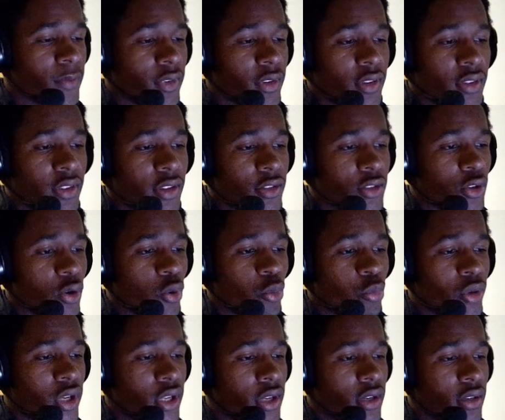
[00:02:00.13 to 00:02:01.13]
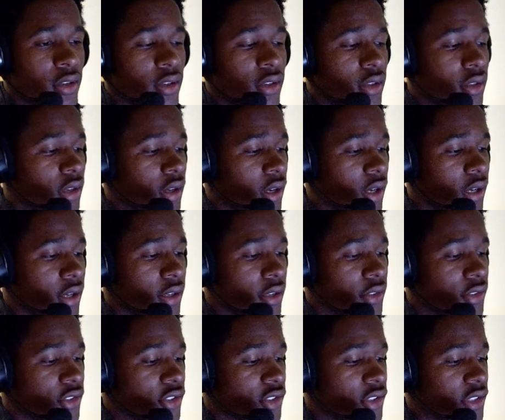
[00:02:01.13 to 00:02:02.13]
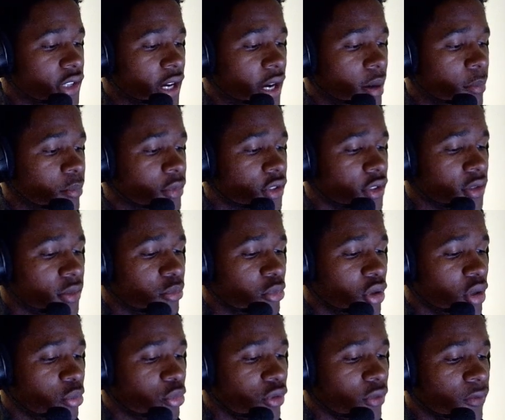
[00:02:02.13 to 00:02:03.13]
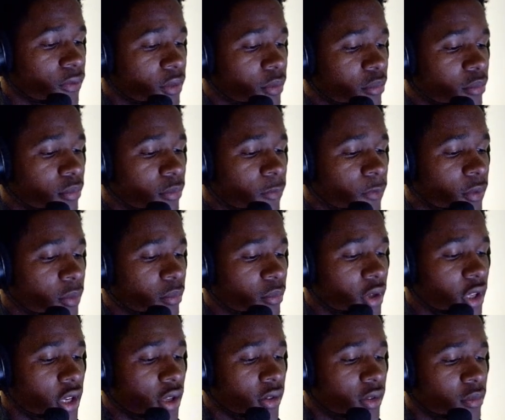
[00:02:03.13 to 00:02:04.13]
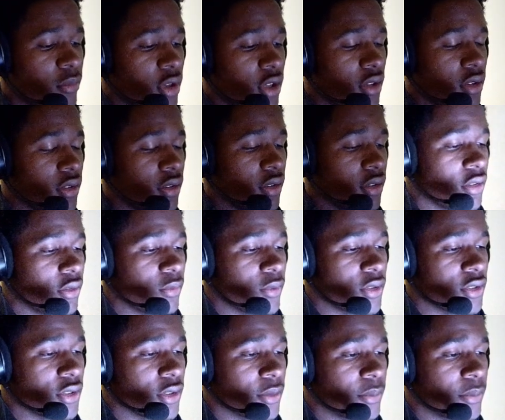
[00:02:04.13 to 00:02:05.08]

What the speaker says: this opening just stopped people from killing me, and it was